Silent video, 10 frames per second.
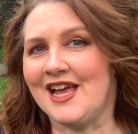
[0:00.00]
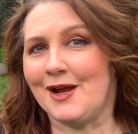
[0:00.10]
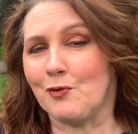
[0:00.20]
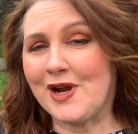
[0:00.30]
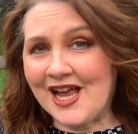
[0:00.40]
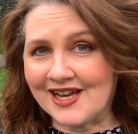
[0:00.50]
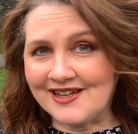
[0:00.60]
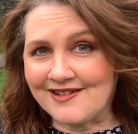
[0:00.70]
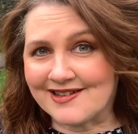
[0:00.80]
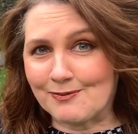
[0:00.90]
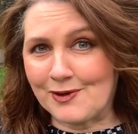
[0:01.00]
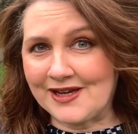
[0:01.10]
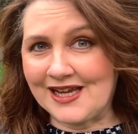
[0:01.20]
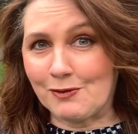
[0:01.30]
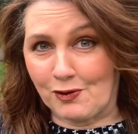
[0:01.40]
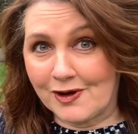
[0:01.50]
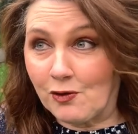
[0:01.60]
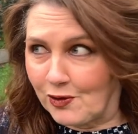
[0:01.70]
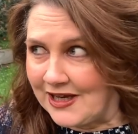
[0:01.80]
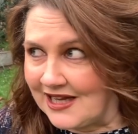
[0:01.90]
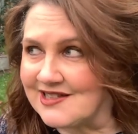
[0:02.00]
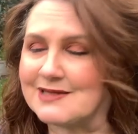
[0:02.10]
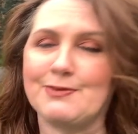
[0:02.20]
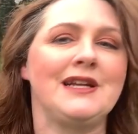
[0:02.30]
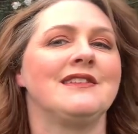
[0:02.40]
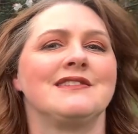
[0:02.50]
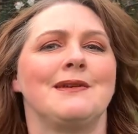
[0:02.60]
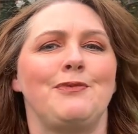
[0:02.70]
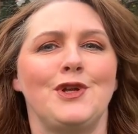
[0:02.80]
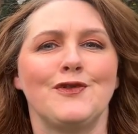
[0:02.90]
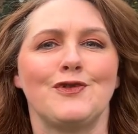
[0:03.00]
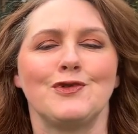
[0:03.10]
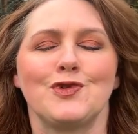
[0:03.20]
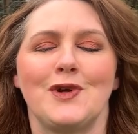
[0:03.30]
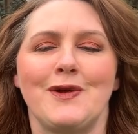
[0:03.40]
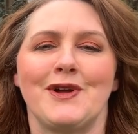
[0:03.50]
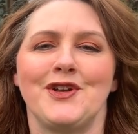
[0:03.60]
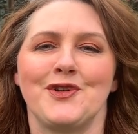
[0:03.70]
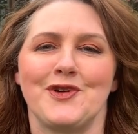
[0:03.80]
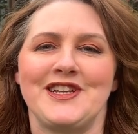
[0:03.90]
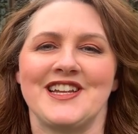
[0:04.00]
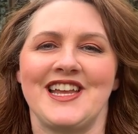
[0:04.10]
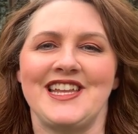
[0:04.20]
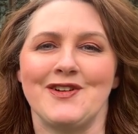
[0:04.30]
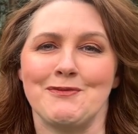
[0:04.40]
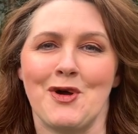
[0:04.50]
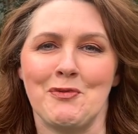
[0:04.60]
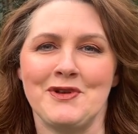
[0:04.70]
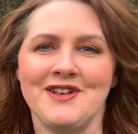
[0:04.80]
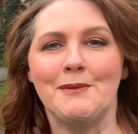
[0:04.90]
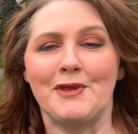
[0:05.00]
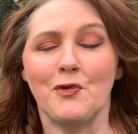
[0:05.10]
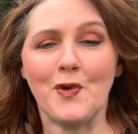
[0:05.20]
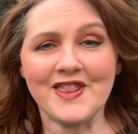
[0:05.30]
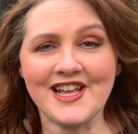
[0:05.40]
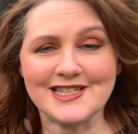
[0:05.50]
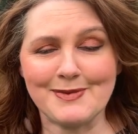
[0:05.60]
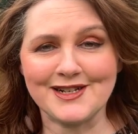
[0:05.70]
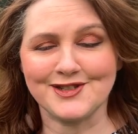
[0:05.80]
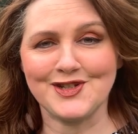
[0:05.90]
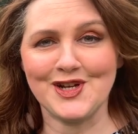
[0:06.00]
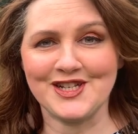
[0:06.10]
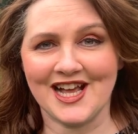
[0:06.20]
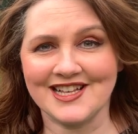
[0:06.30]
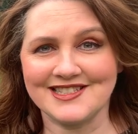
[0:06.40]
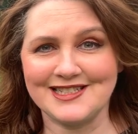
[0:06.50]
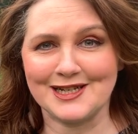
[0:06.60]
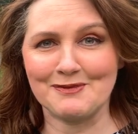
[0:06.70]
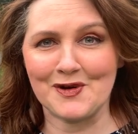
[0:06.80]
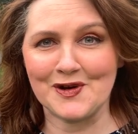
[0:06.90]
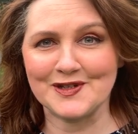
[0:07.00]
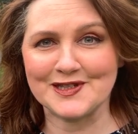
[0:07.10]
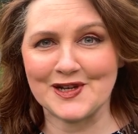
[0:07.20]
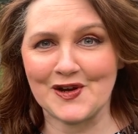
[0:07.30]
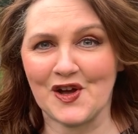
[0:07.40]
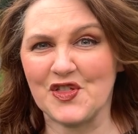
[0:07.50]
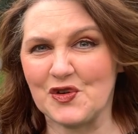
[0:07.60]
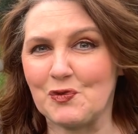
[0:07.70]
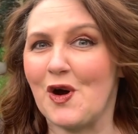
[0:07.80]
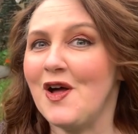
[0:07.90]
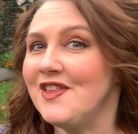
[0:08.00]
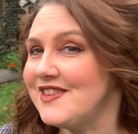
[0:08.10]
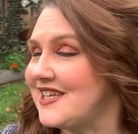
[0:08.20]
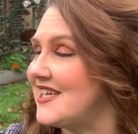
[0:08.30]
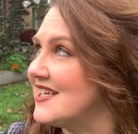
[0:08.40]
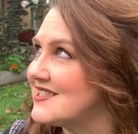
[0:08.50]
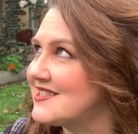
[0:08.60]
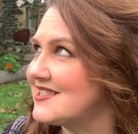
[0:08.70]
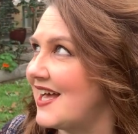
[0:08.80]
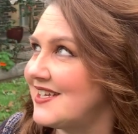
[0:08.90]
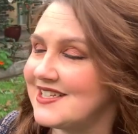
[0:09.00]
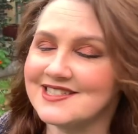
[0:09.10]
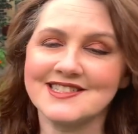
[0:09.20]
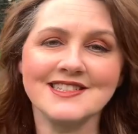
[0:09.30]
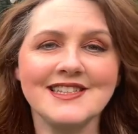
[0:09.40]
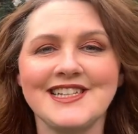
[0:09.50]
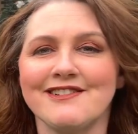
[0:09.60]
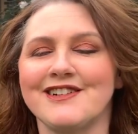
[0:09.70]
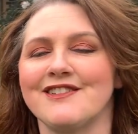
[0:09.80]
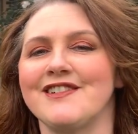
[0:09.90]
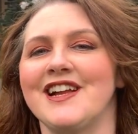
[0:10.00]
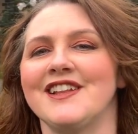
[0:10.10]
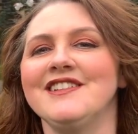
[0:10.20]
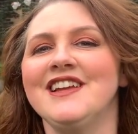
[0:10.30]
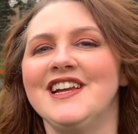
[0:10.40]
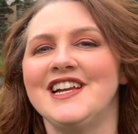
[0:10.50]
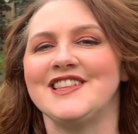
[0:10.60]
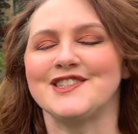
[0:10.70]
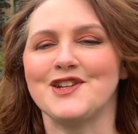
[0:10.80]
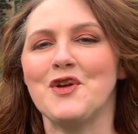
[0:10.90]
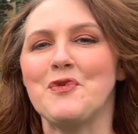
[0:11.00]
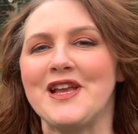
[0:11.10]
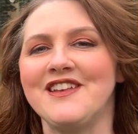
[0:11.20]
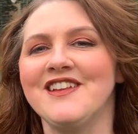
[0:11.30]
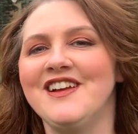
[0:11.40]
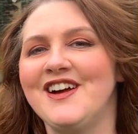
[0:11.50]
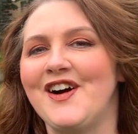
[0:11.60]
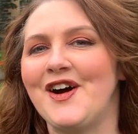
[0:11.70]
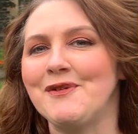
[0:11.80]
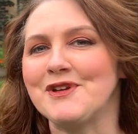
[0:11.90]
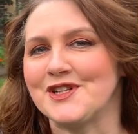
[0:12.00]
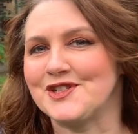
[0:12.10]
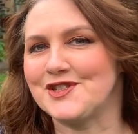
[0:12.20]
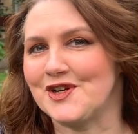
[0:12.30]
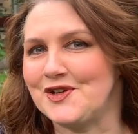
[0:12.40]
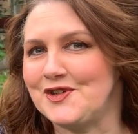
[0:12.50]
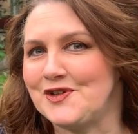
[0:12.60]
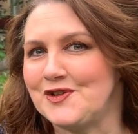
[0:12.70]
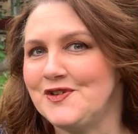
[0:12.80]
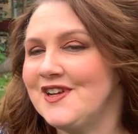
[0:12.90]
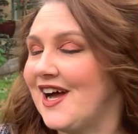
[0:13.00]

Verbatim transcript: And we're heading into spring here. We're already in spring. This is a beautiful 21 degree day here in Melbourne, but the weather is about to turn nasty tomorrow. So I thought while the sun is still lingering around, there's no wind, I'm going to show you